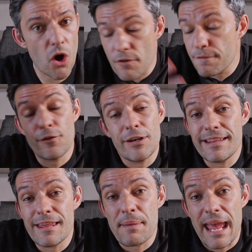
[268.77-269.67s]
are fully
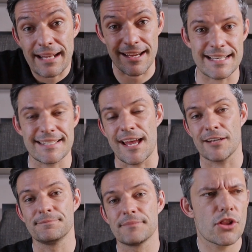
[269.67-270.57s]
the bad guys now.